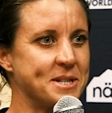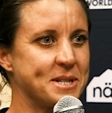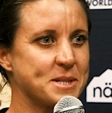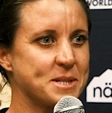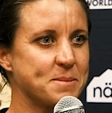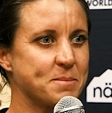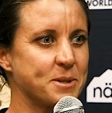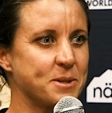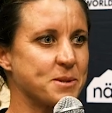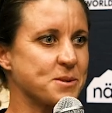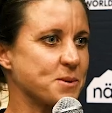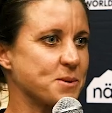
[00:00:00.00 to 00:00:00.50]
But
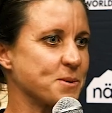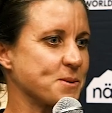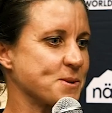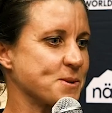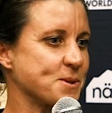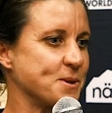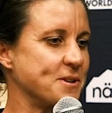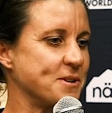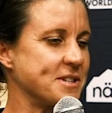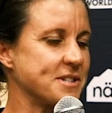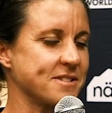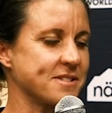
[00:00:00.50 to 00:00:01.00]
it's
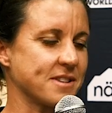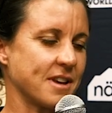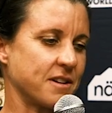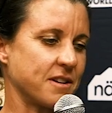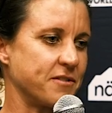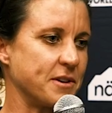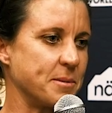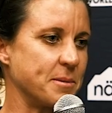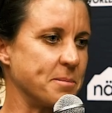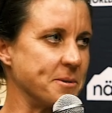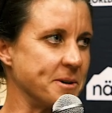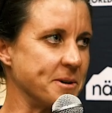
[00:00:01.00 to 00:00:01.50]
like
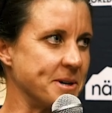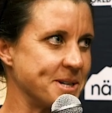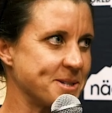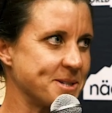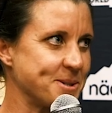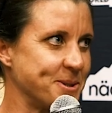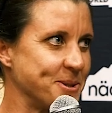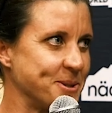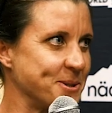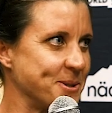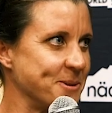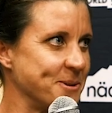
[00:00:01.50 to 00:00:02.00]
February, so
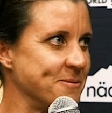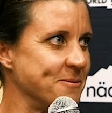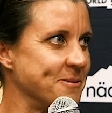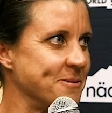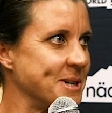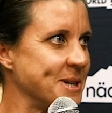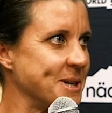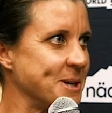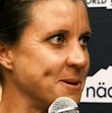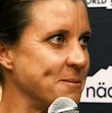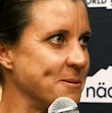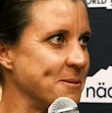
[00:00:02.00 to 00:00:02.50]
you don't
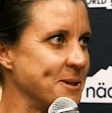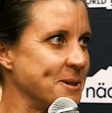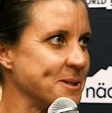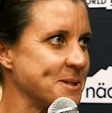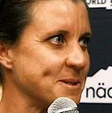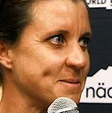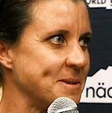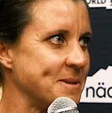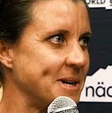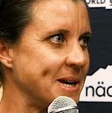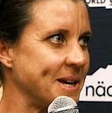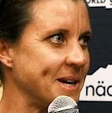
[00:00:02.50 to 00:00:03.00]
really want to
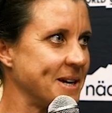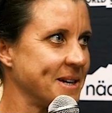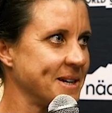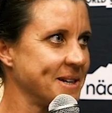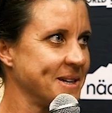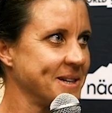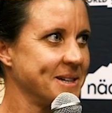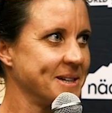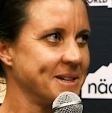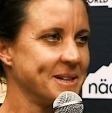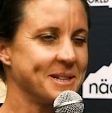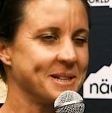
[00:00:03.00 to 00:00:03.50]
be
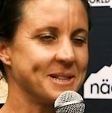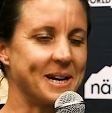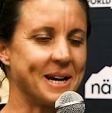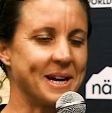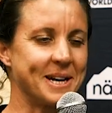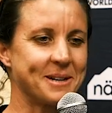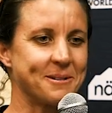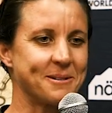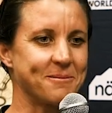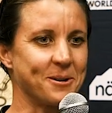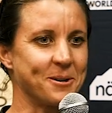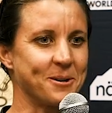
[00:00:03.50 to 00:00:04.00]
like
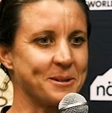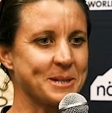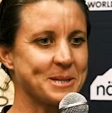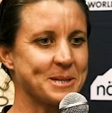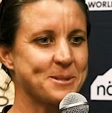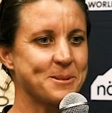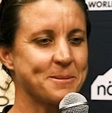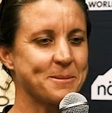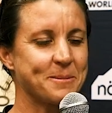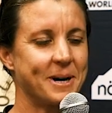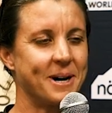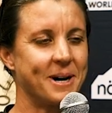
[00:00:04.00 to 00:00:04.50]
rolling
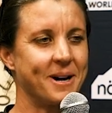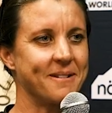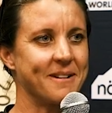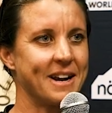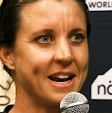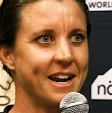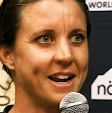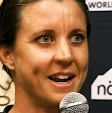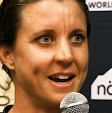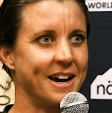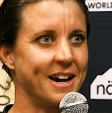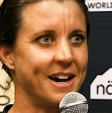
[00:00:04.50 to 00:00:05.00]
super hot right
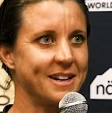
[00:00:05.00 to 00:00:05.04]
now.